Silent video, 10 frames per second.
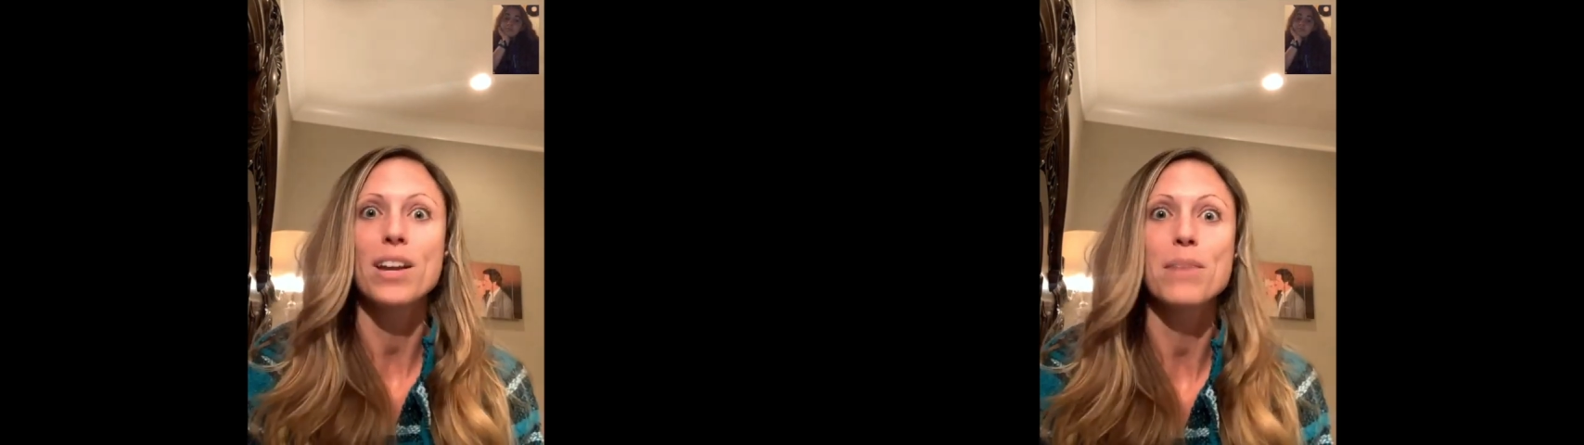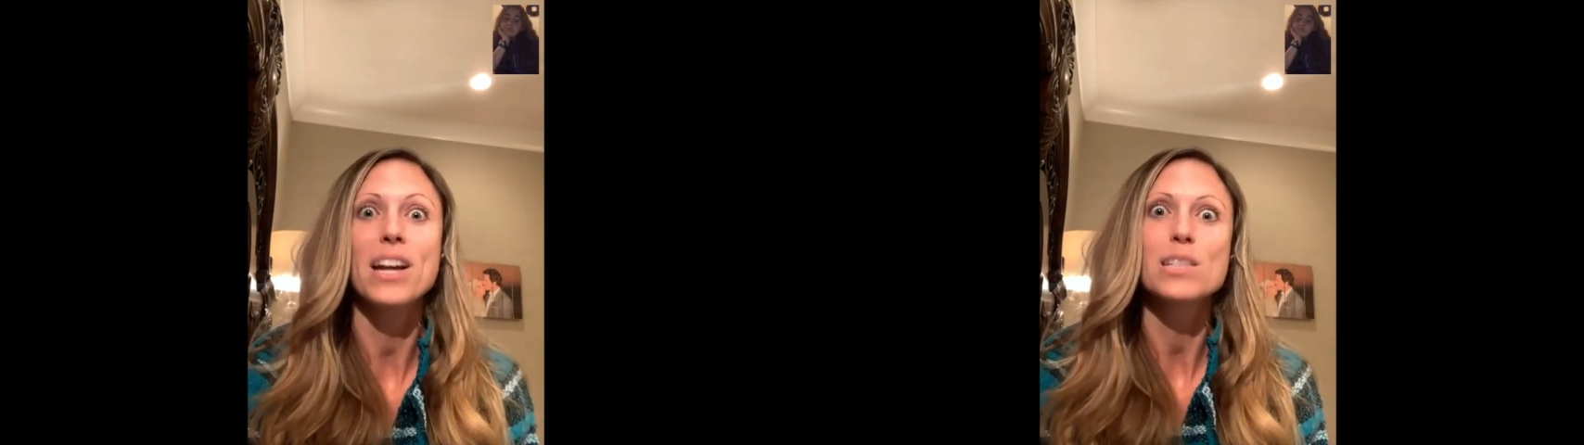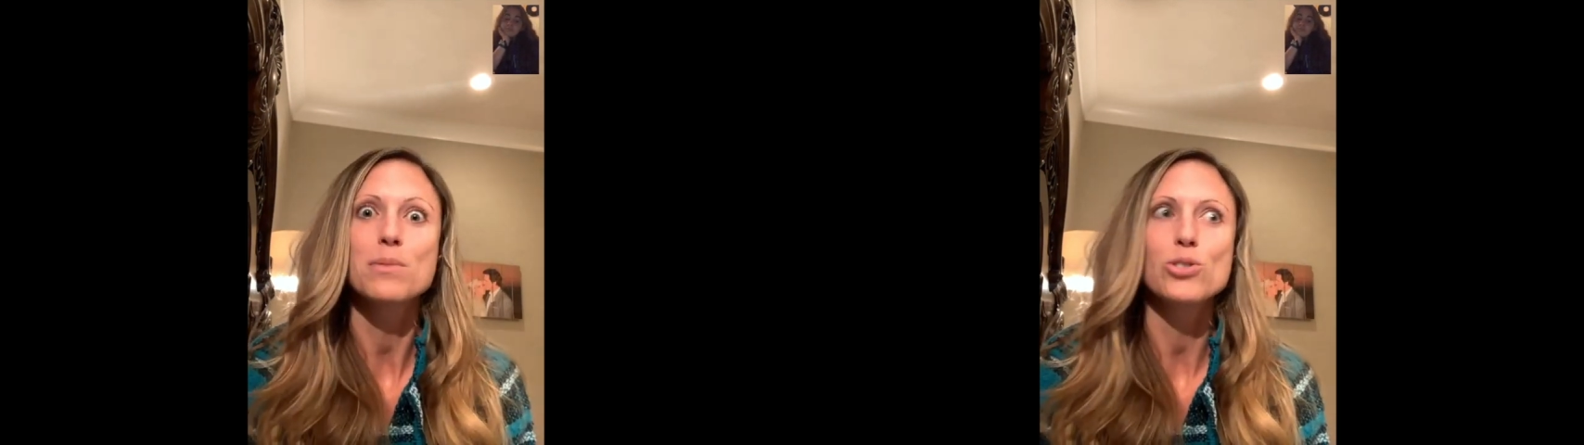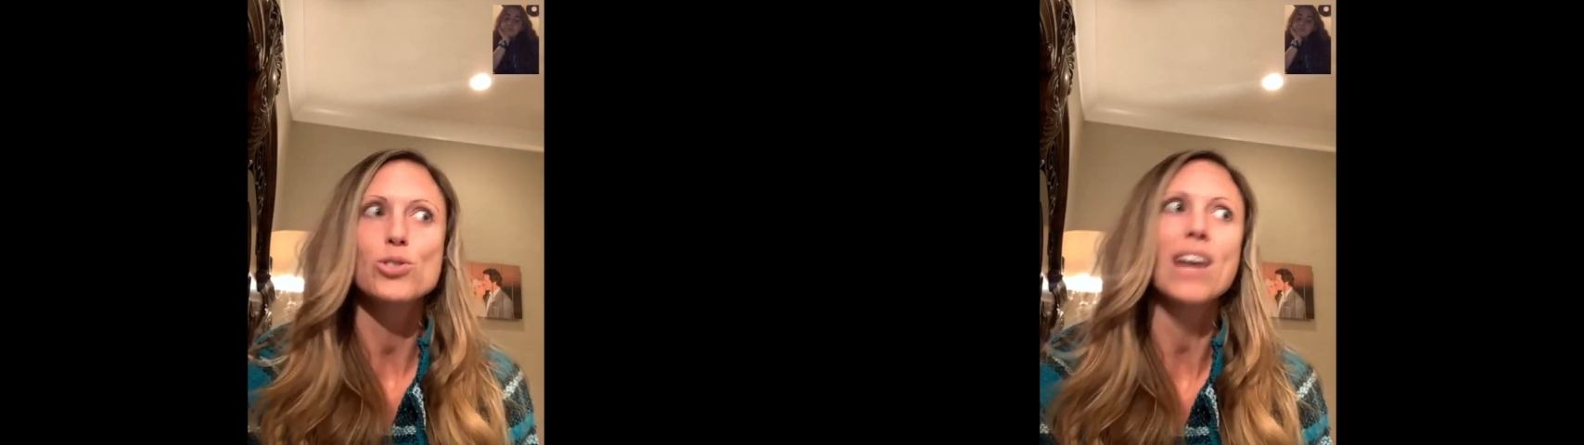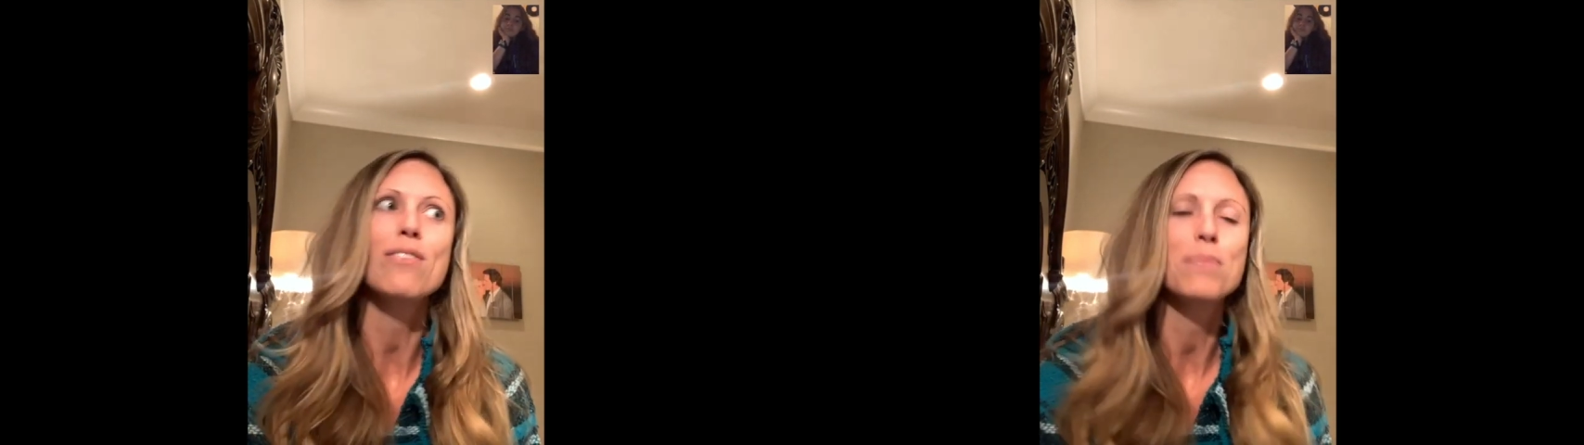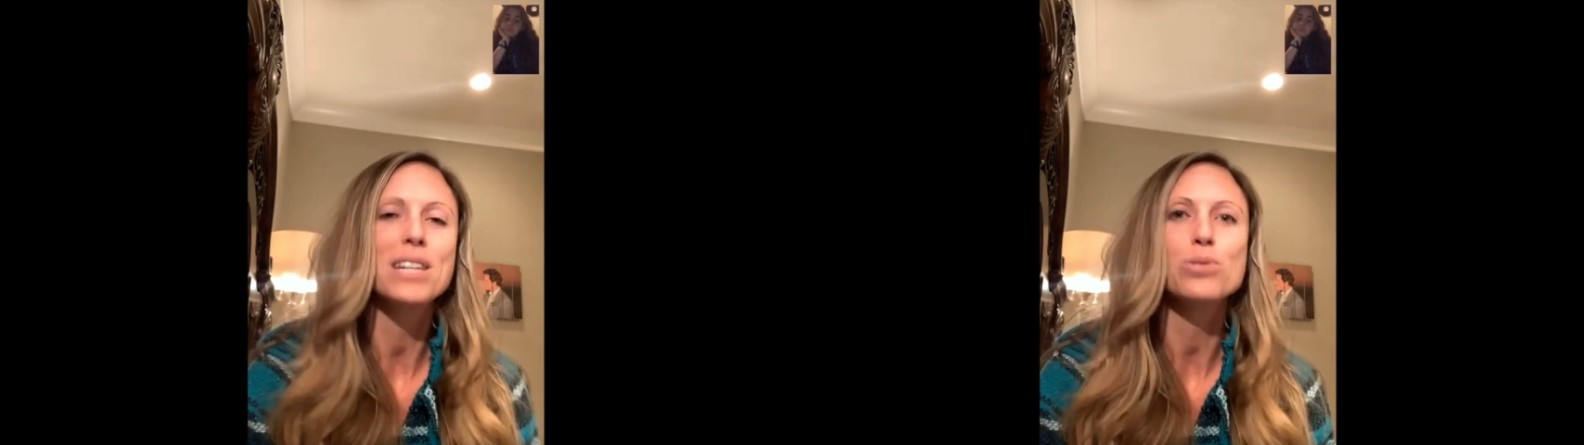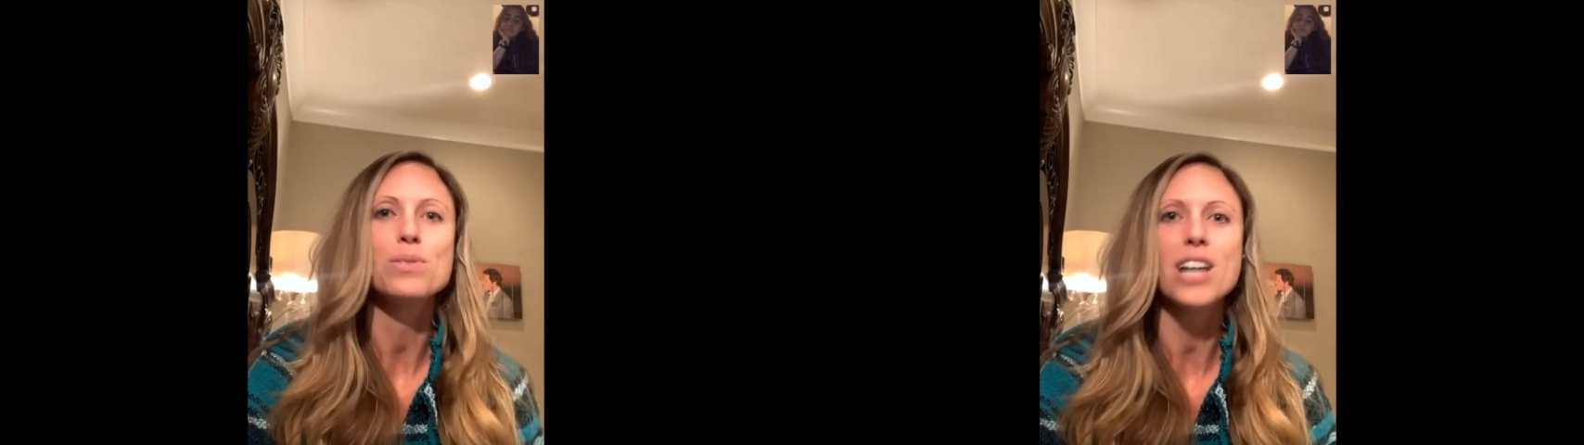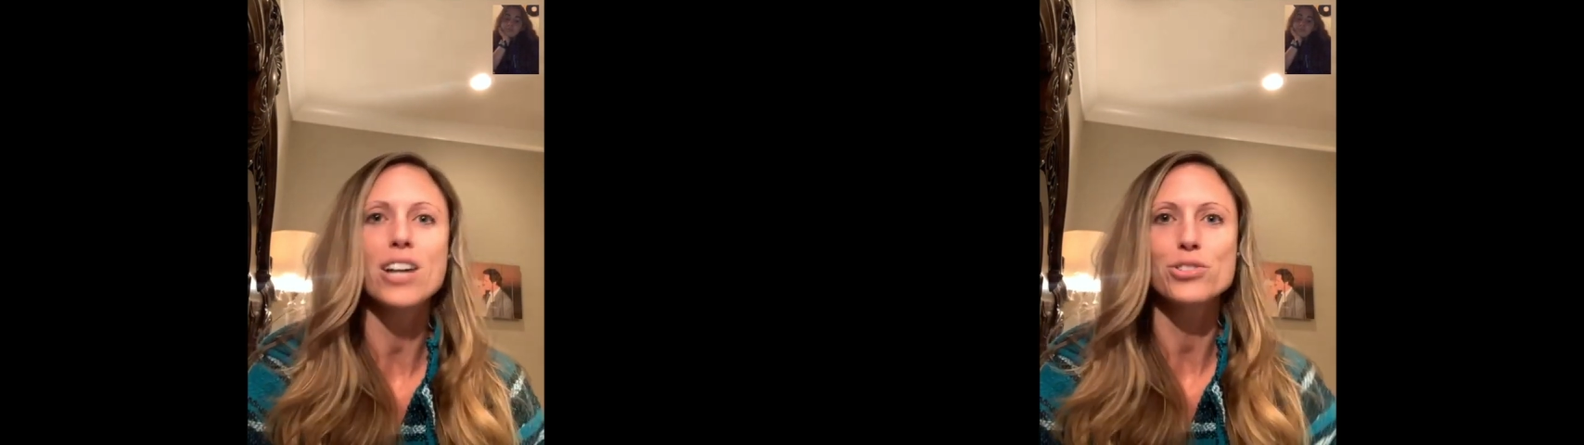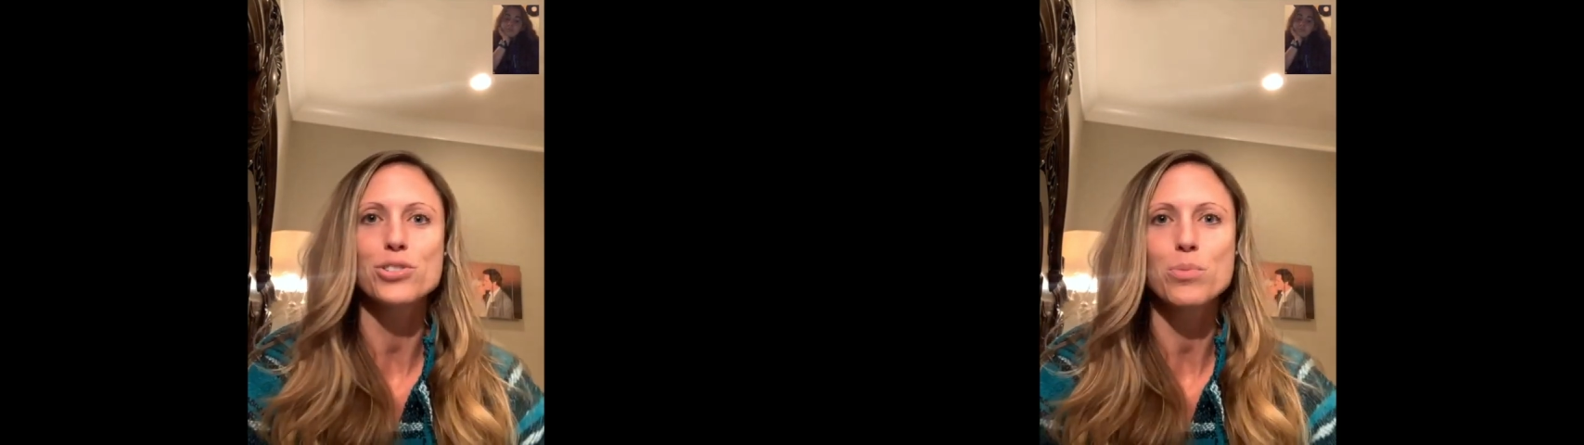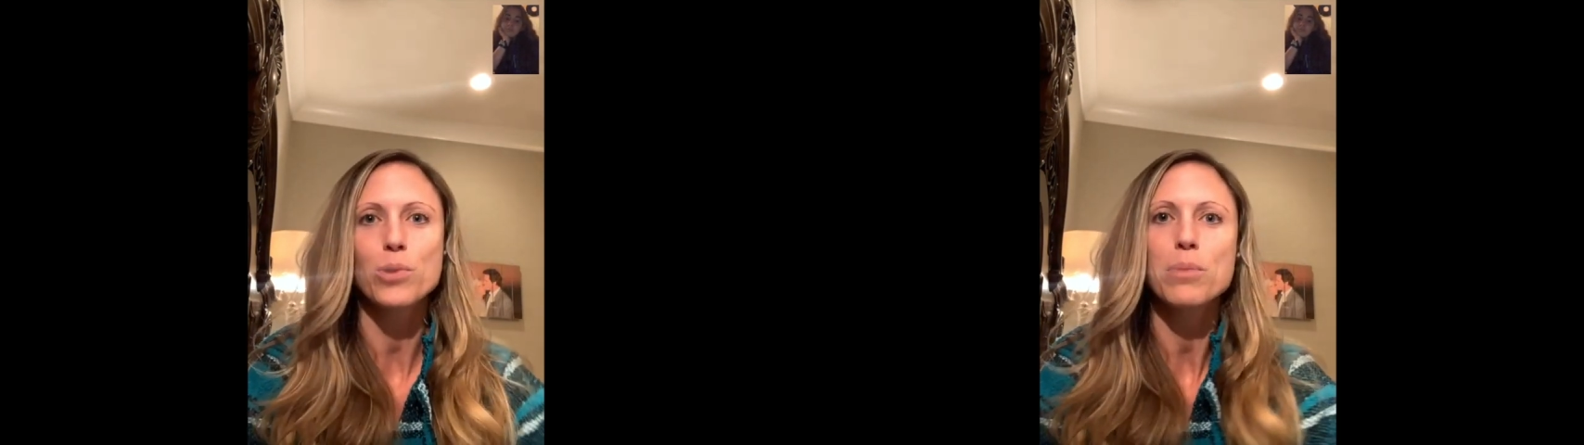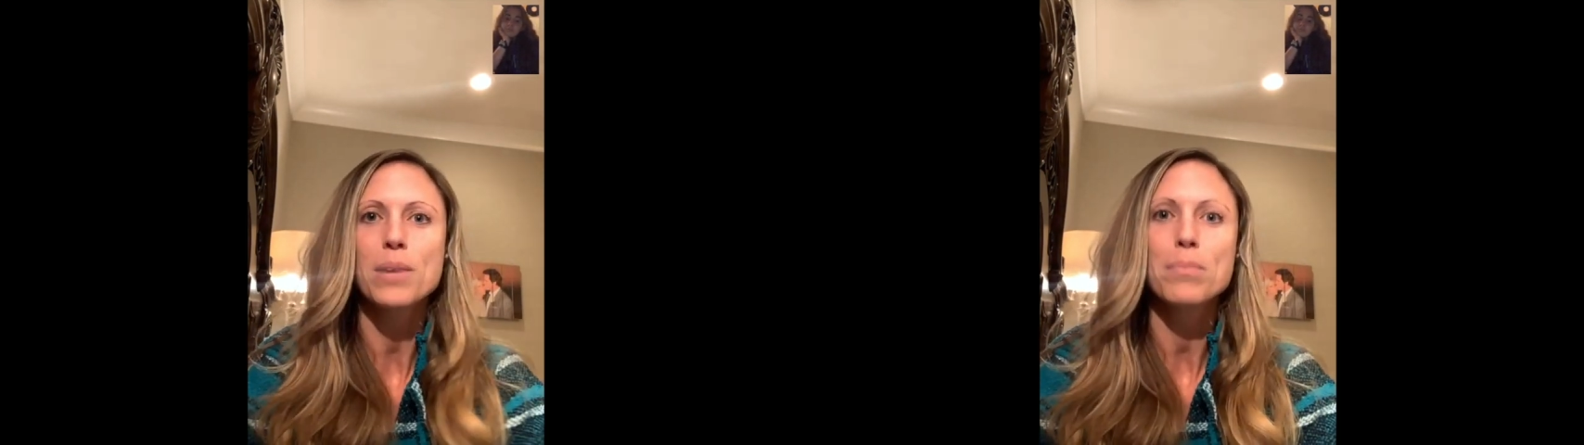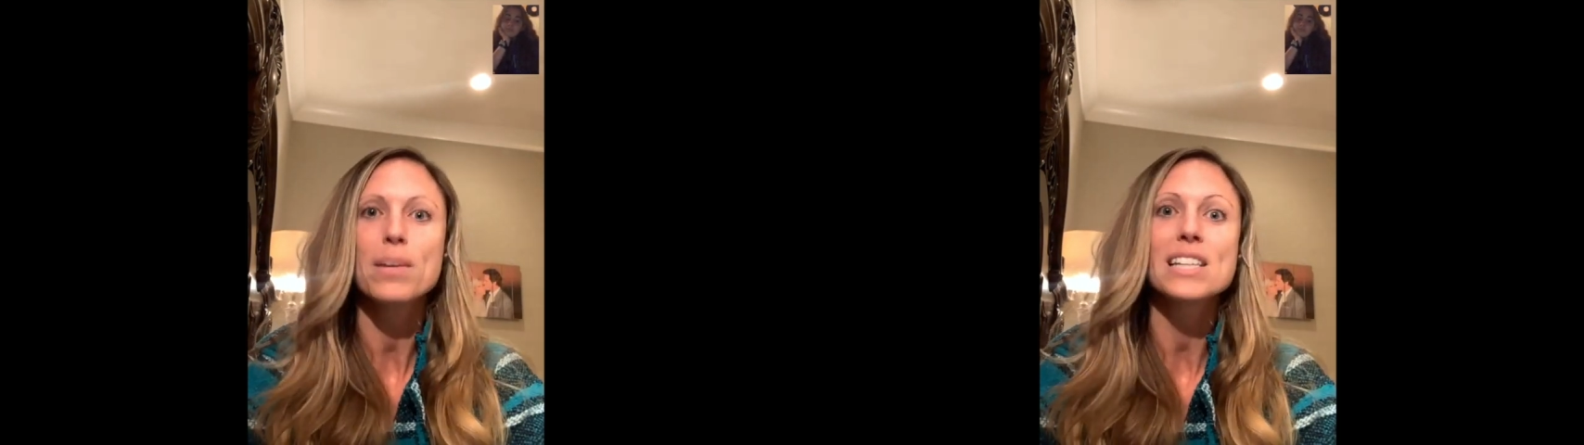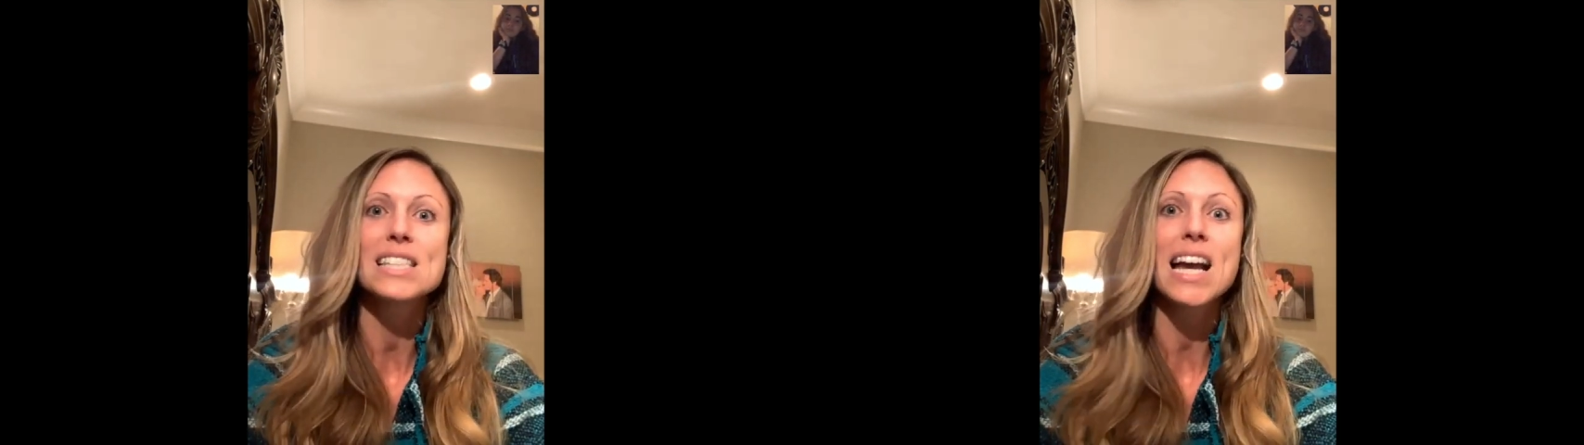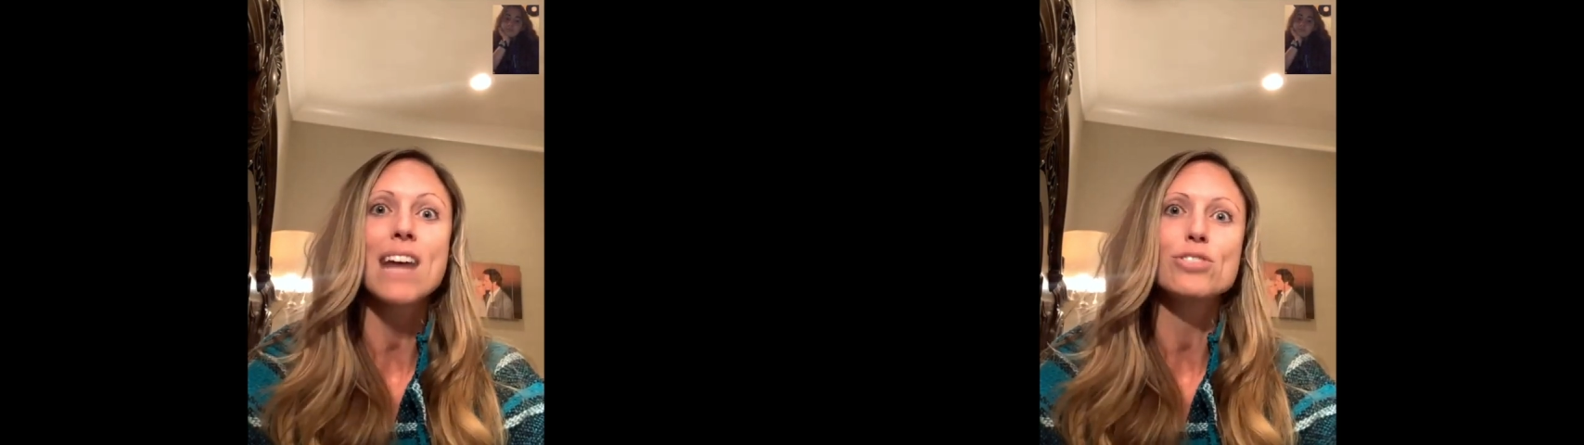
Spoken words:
my husband's driving me to a doctor's appointment because they have